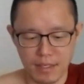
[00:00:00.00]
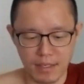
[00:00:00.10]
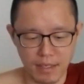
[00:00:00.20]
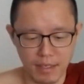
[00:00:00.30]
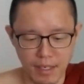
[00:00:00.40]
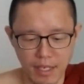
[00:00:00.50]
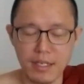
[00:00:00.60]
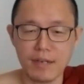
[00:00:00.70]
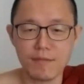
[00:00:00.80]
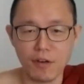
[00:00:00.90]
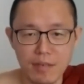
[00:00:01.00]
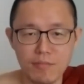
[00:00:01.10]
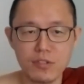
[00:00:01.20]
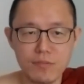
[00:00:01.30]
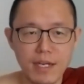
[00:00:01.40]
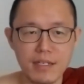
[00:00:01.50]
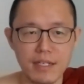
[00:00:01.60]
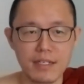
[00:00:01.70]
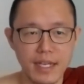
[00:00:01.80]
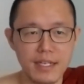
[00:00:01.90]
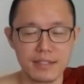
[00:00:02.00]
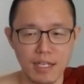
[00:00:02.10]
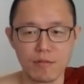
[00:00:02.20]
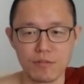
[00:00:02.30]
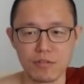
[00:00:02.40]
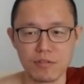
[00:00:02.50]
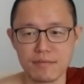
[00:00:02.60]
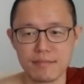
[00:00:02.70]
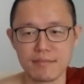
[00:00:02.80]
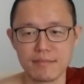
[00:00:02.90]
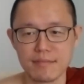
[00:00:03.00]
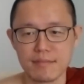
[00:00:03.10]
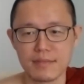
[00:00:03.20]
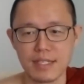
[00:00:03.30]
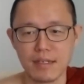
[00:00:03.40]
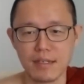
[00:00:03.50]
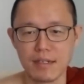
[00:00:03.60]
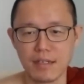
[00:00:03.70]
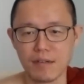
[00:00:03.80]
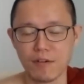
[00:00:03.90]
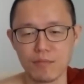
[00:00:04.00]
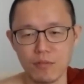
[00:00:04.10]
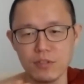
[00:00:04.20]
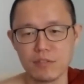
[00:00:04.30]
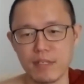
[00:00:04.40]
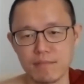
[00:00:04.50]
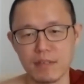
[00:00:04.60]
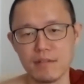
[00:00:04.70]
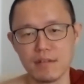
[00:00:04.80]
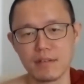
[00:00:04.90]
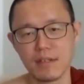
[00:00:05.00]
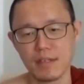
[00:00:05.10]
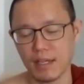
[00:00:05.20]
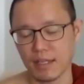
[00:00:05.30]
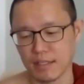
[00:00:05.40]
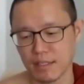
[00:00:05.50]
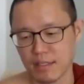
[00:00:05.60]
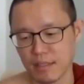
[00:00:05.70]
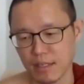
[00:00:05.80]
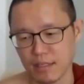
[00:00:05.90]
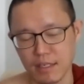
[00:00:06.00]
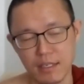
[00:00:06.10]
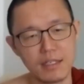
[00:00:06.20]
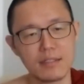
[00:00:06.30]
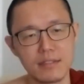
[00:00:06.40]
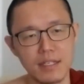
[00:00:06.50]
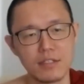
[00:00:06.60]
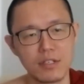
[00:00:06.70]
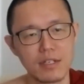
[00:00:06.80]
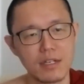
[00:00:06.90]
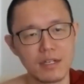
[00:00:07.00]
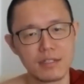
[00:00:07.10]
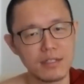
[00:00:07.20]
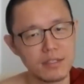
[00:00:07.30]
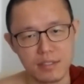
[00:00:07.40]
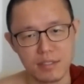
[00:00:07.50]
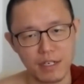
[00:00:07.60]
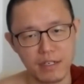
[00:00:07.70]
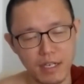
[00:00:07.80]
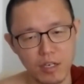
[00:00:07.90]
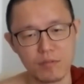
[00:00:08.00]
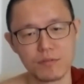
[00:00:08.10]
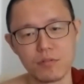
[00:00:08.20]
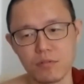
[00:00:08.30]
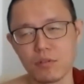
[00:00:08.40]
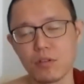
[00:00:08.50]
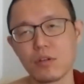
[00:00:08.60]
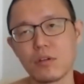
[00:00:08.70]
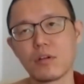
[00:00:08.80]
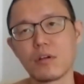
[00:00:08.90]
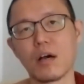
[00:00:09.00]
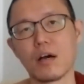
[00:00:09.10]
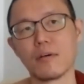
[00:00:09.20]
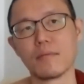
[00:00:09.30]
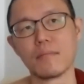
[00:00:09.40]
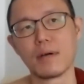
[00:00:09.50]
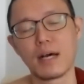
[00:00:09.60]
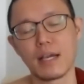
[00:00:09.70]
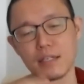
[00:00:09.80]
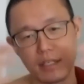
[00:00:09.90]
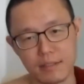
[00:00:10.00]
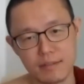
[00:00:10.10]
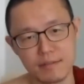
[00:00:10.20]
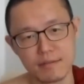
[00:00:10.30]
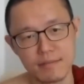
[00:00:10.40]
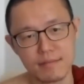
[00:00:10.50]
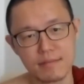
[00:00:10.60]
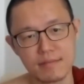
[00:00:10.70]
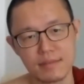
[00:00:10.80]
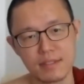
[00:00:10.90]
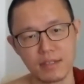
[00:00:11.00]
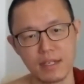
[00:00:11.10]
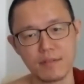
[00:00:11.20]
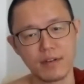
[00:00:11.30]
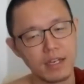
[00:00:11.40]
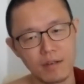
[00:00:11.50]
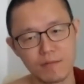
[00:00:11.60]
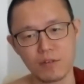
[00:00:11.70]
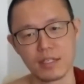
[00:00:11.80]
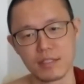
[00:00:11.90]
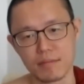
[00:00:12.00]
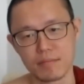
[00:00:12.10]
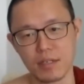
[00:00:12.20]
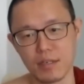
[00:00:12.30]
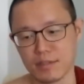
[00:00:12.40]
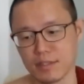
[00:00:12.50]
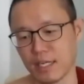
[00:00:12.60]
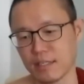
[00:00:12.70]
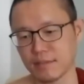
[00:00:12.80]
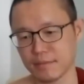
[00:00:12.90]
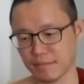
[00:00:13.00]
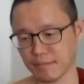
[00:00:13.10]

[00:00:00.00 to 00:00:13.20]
and for the most part, that is helpful. Yeah, for most people at the early stage, this is a very helpful idea. Okay, very helpful idea, because then